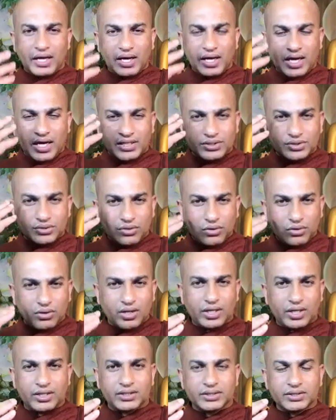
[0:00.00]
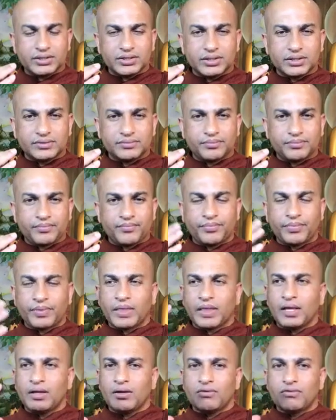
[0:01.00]
as organs.
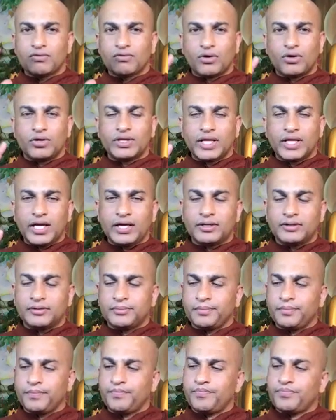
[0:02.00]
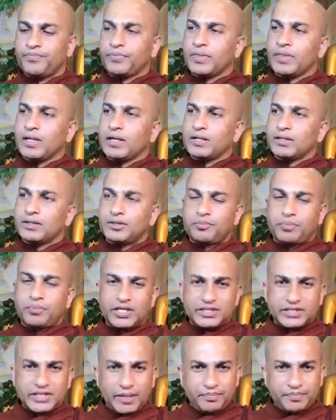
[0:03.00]
So then
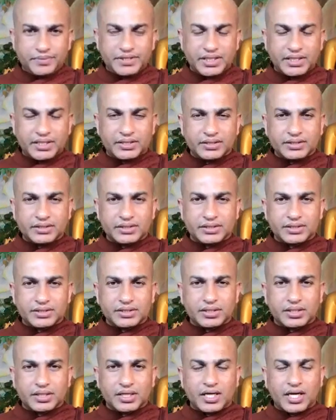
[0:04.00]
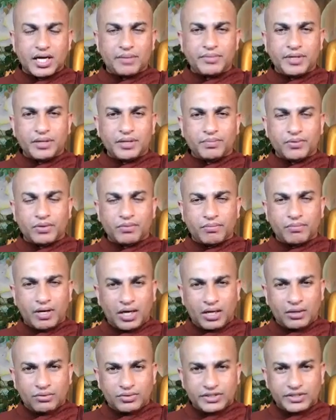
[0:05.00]
perceptions coming from
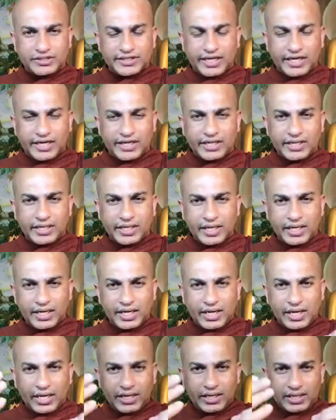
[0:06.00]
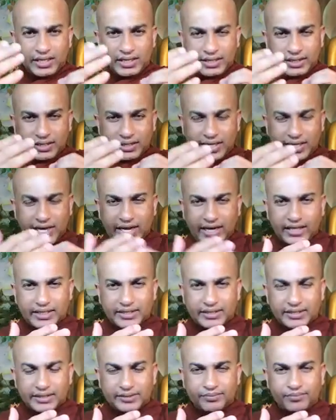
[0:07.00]
outside and
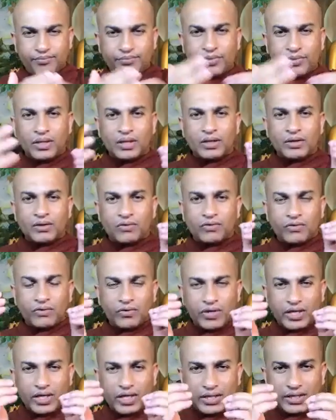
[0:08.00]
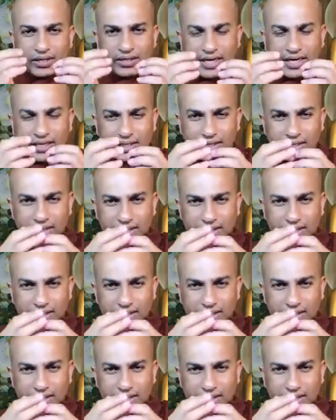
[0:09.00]
contact. So in that